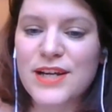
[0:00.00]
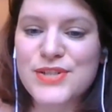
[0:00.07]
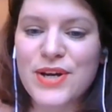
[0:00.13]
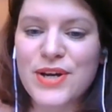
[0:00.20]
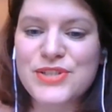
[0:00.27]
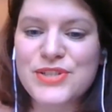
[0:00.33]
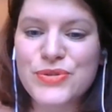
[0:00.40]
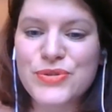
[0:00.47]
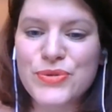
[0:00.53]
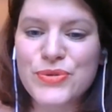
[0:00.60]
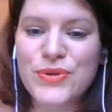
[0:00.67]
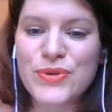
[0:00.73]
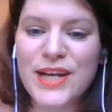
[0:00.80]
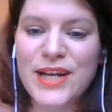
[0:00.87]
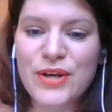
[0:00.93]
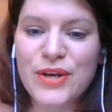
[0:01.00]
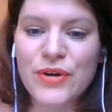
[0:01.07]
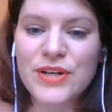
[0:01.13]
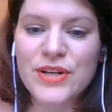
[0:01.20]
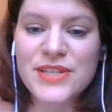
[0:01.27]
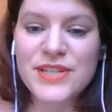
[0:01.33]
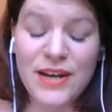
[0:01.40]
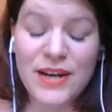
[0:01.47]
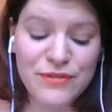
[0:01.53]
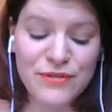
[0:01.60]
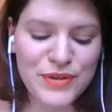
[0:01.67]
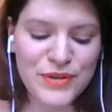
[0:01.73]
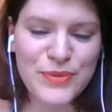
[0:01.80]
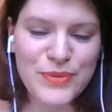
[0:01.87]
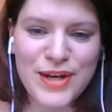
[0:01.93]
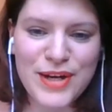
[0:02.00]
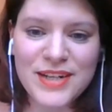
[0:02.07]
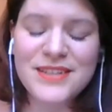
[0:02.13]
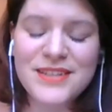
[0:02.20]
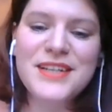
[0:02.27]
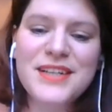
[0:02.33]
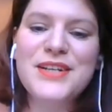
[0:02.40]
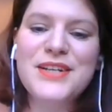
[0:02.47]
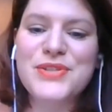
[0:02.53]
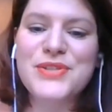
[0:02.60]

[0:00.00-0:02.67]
So I do encourage everyone